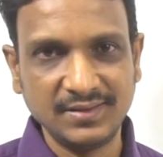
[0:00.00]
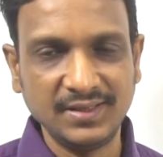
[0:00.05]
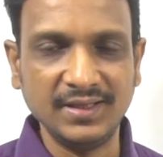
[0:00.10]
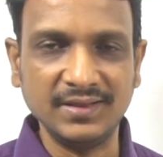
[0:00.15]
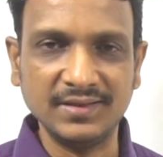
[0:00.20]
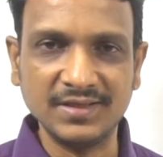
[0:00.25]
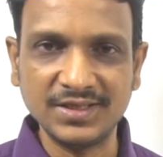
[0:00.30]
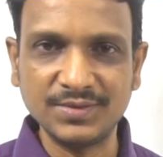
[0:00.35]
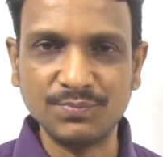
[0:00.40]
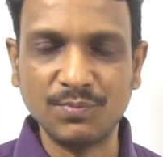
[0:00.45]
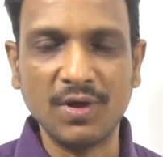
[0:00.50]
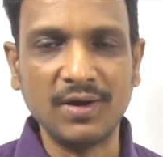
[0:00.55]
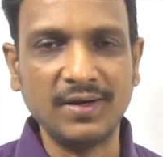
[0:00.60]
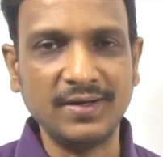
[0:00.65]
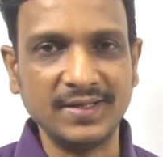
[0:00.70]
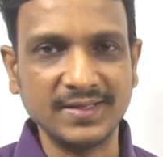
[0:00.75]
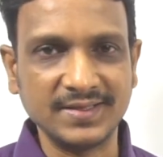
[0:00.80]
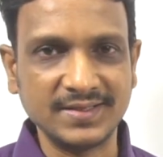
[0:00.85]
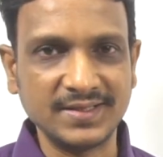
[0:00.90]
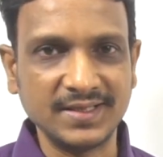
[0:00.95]
in the small
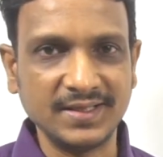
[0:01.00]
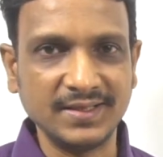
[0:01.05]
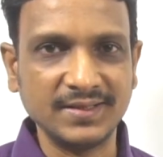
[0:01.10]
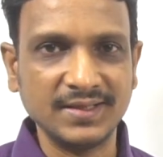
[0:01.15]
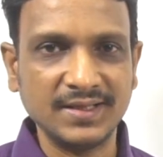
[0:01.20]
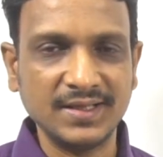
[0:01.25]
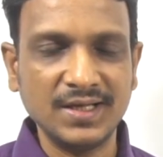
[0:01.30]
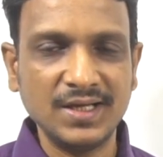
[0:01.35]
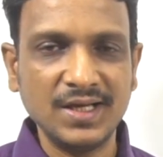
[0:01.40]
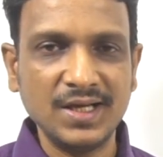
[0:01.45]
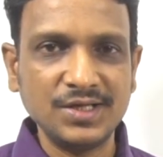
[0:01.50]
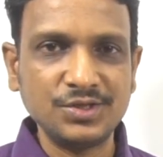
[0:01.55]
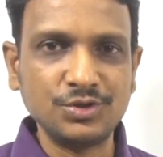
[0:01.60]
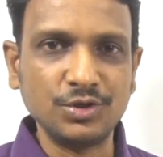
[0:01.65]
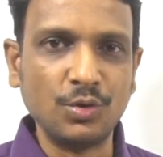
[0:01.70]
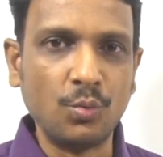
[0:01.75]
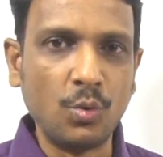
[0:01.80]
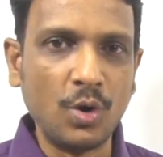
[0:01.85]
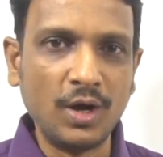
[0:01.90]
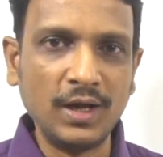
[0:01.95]
intestine. So
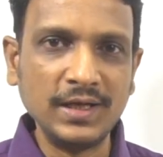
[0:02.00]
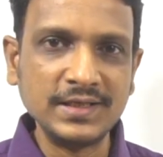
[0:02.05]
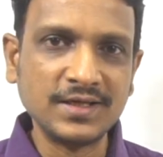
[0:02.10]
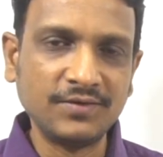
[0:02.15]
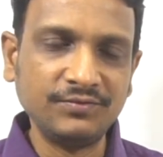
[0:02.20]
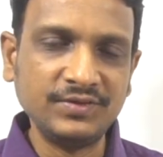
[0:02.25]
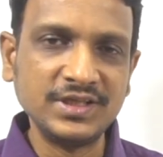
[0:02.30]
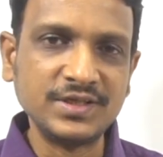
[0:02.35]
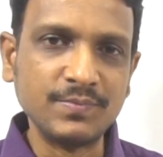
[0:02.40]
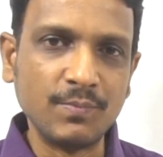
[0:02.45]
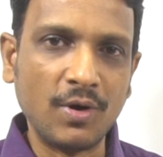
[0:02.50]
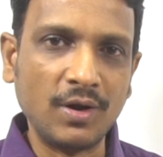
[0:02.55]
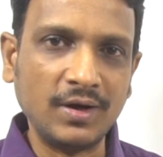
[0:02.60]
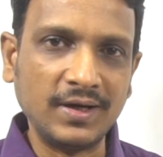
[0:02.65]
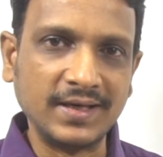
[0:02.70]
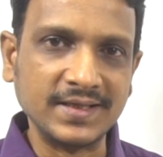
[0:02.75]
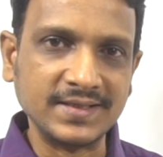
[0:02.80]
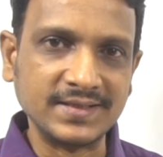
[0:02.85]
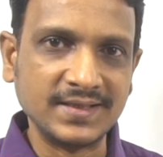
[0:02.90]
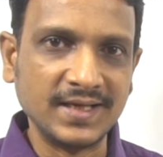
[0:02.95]
the walls of the small
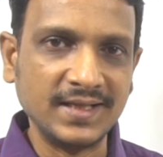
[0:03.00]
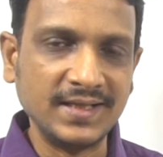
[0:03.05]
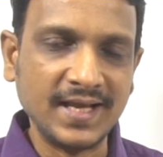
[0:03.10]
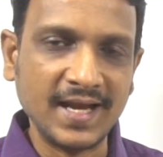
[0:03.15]
intestine,